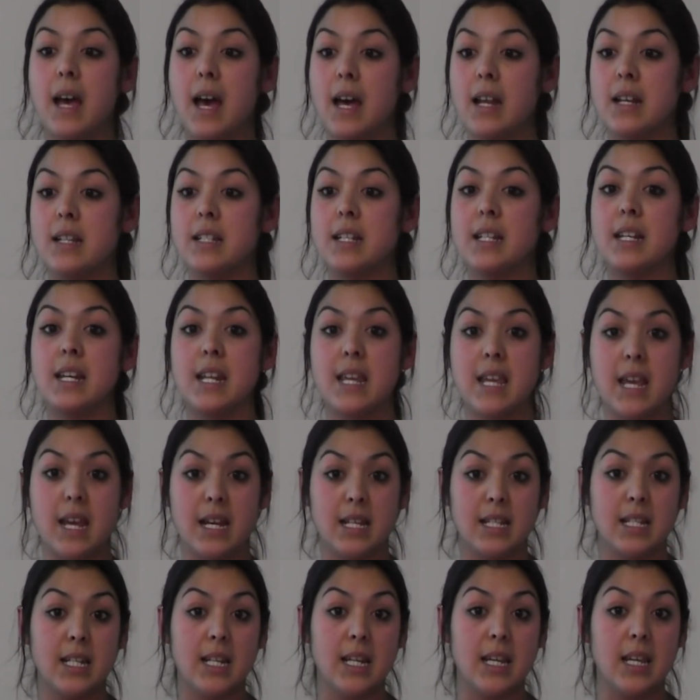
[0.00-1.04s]
and an
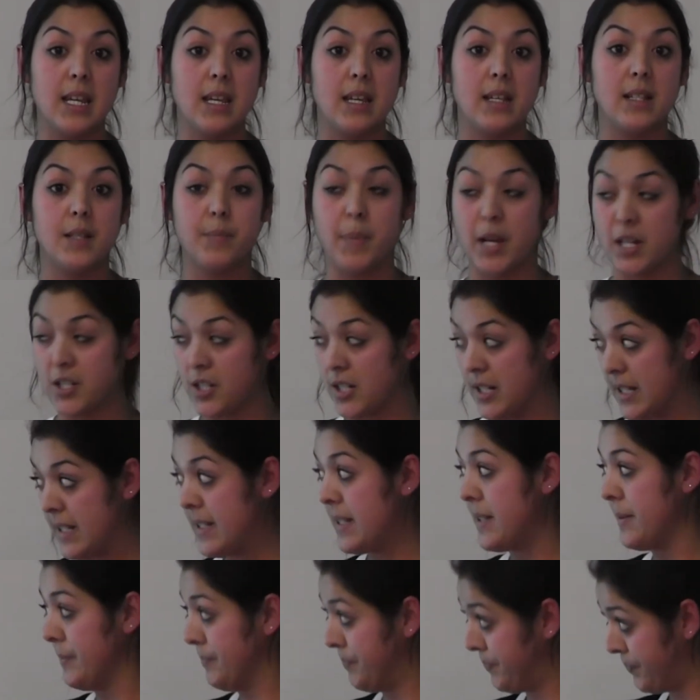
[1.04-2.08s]
ENT
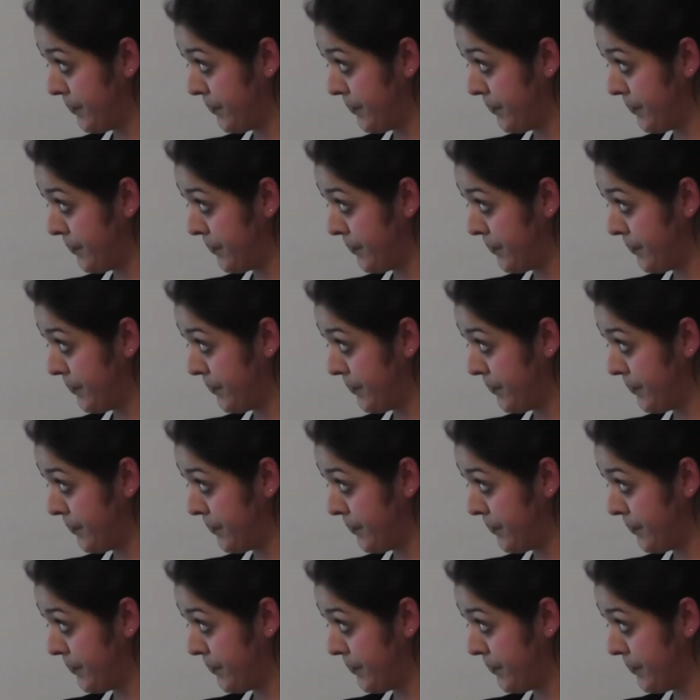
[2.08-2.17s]
specialist,